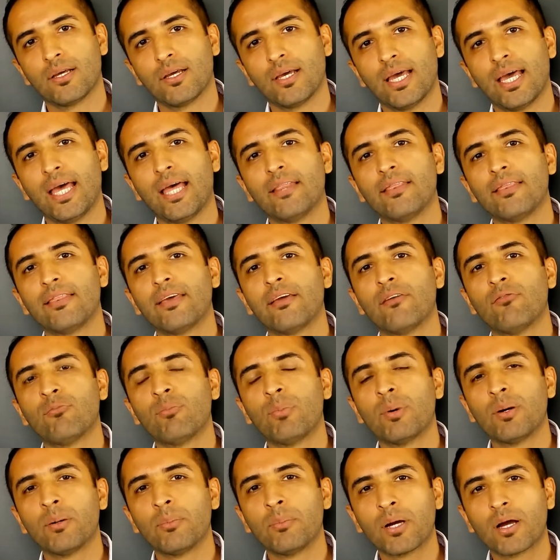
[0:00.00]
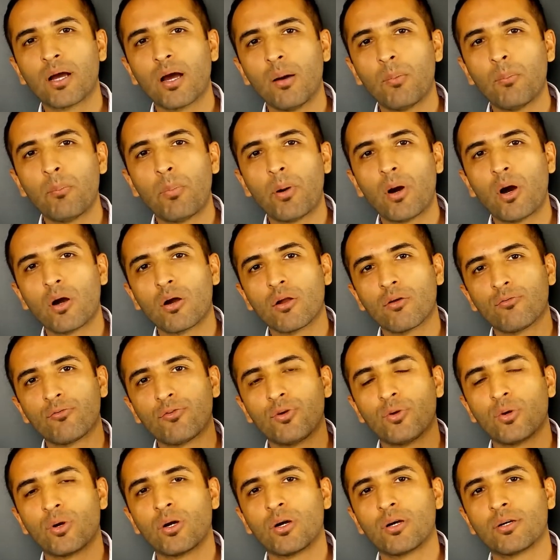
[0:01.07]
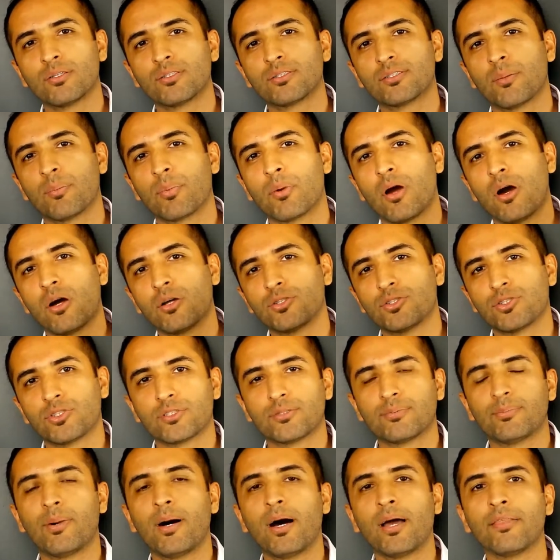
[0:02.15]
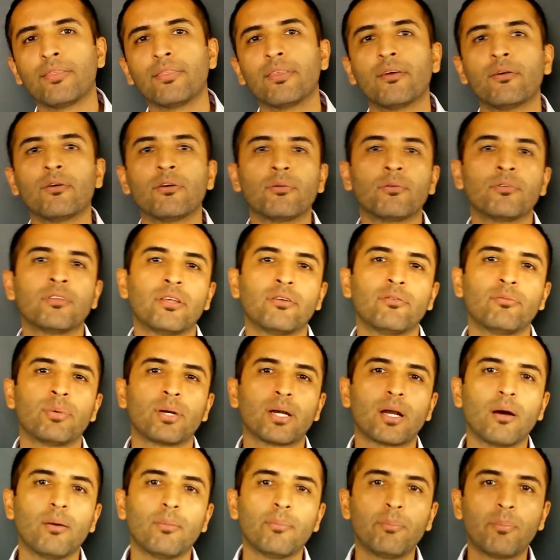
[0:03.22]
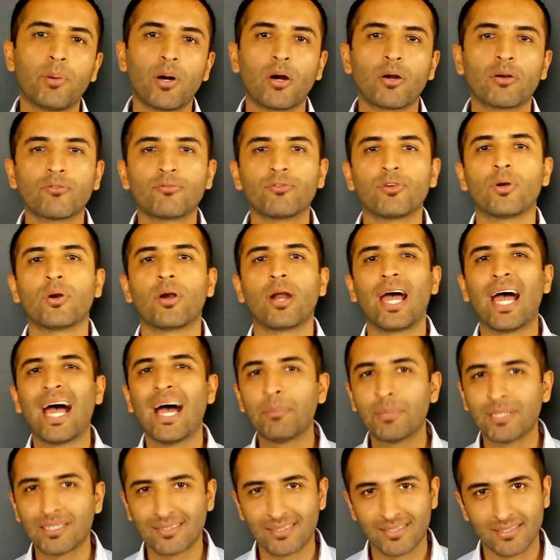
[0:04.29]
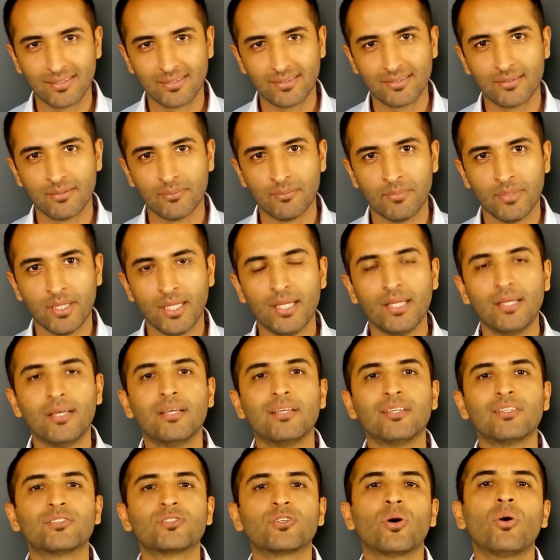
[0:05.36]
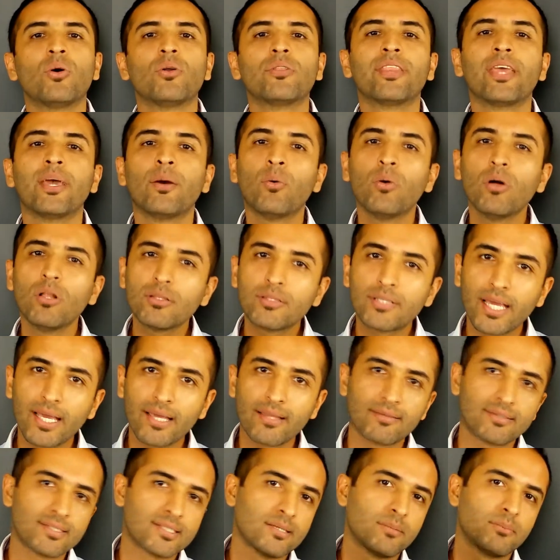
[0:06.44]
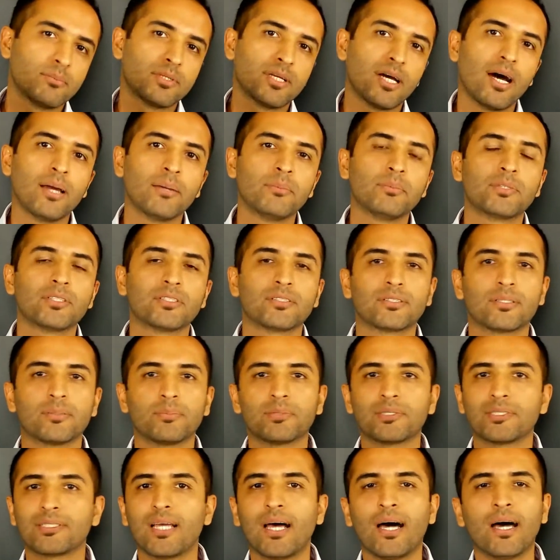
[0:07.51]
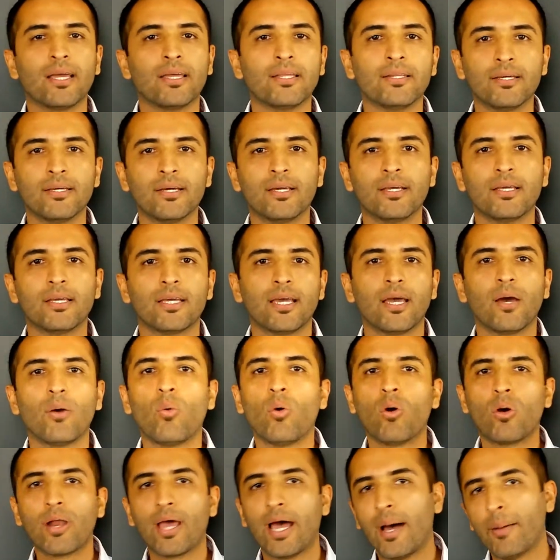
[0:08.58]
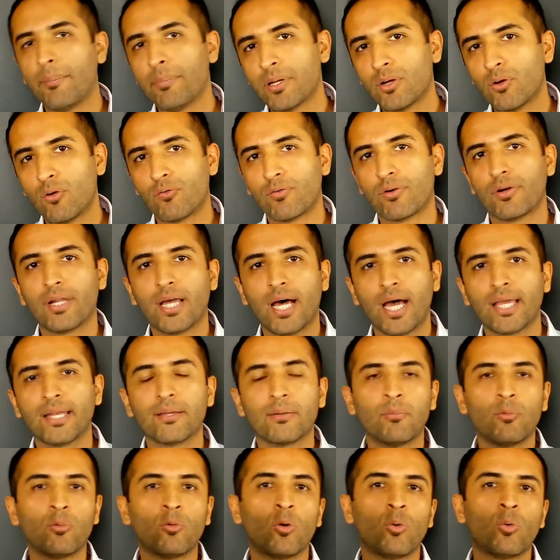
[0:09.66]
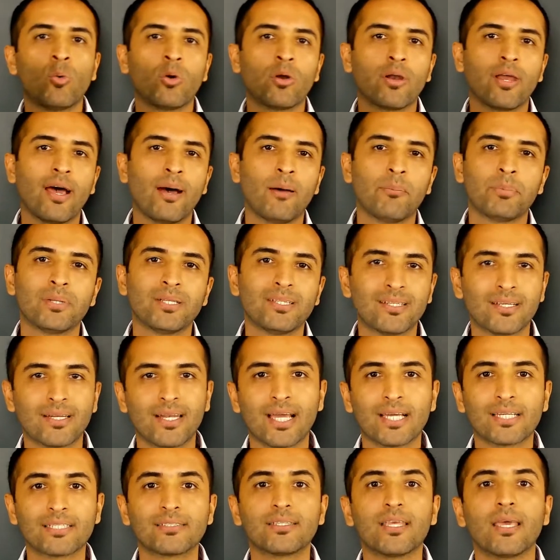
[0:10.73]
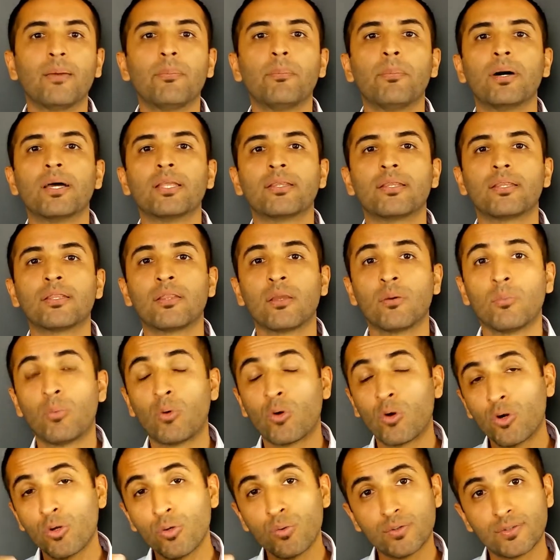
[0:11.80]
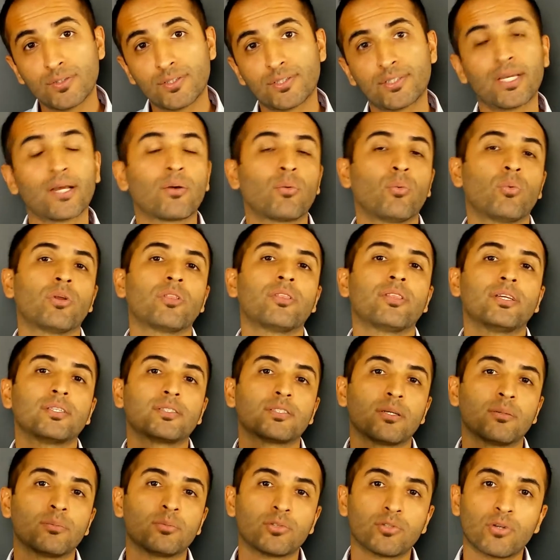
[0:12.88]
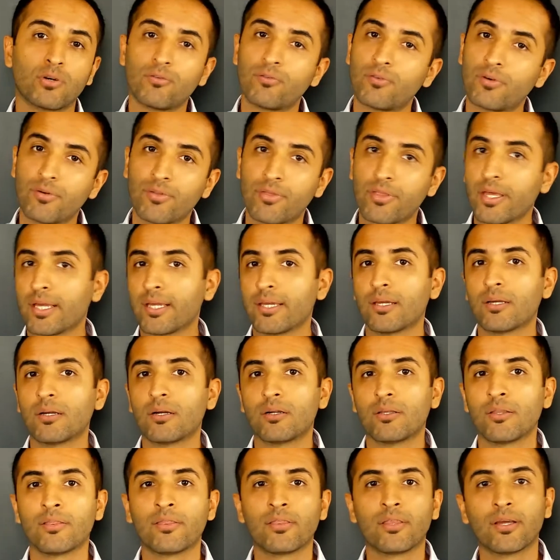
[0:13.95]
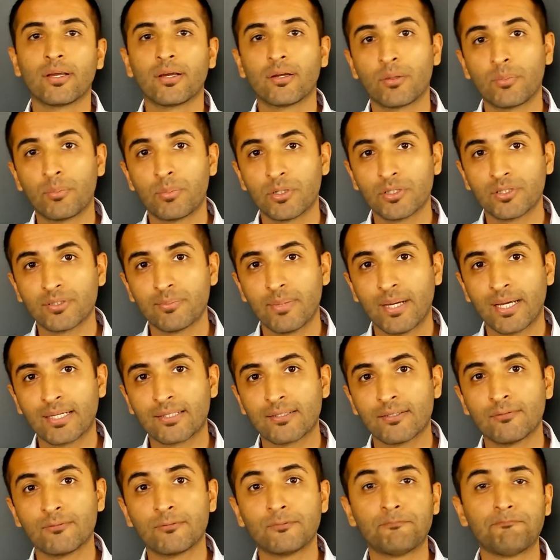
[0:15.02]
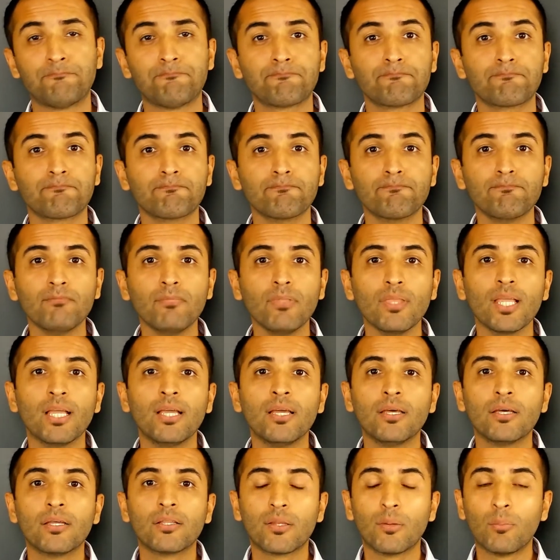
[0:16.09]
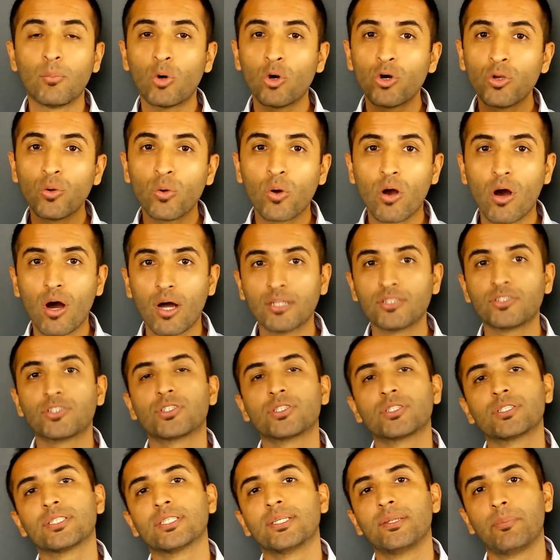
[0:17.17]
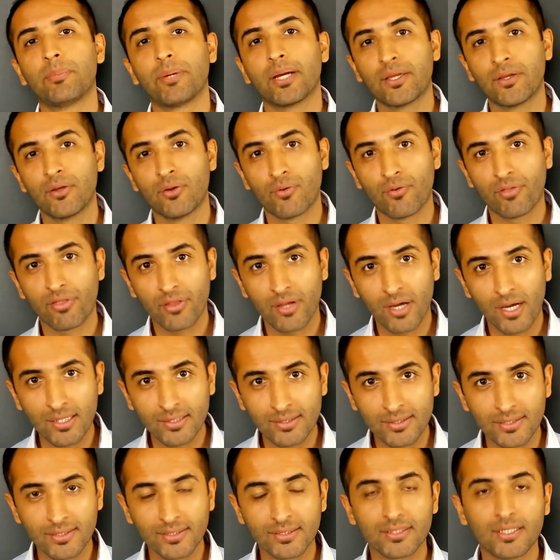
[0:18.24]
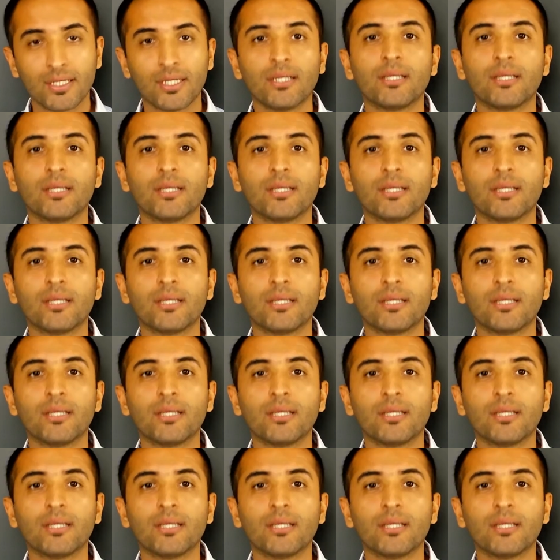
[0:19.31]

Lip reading: And they've become part of your subconscious mind. They've become part of your habit system. So they will take some time to subside. It won't happen overnight, it won't happen the next day, but the more you stick with this observer thinker perspective, the more you consciously pick your thoughts,